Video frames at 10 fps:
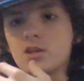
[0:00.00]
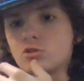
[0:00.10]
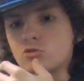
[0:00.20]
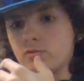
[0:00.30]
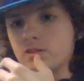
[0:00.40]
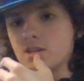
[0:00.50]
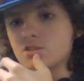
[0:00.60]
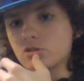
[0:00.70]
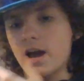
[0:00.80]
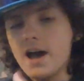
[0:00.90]
So
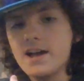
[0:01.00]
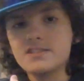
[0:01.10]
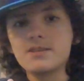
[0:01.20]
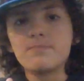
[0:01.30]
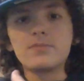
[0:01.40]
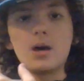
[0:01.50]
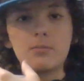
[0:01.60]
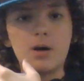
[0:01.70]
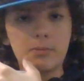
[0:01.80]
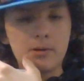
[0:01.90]
these are guys that
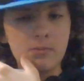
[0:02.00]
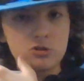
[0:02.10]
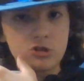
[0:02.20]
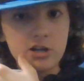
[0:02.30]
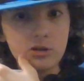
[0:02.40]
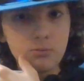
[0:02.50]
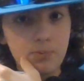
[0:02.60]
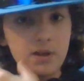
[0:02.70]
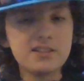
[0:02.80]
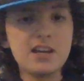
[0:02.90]
I'm going to be trying to
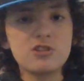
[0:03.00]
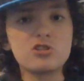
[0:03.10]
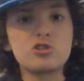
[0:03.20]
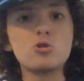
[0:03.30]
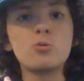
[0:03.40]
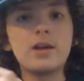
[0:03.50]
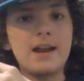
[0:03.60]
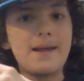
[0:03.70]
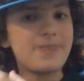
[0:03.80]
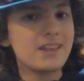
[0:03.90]
pay attention to,
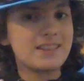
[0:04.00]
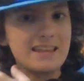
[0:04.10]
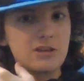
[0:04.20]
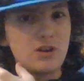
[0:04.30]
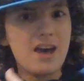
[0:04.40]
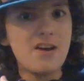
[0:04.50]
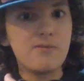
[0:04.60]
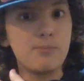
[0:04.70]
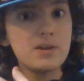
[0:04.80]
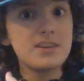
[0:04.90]
and I think that could
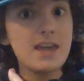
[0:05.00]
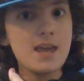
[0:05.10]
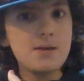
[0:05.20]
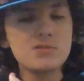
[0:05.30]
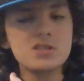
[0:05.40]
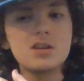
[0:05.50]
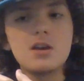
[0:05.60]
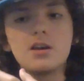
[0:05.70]
have big games.